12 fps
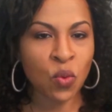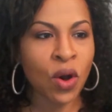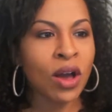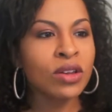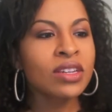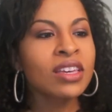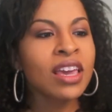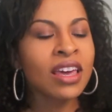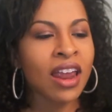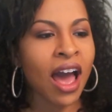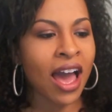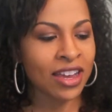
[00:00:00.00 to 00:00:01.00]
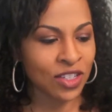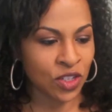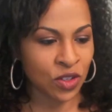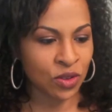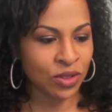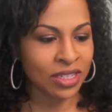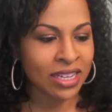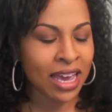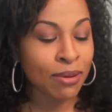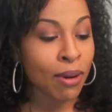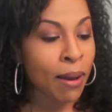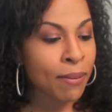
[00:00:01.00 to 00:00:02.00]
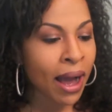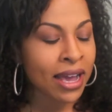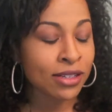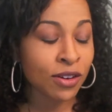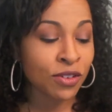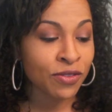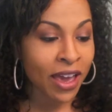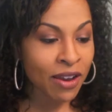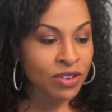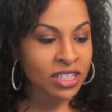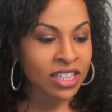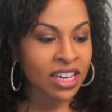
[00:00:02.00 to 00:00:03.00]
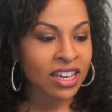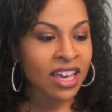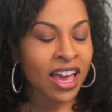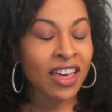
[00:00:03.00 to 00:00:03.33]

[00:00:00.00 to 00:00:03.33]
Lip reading: What can I do to take my mind off of everything?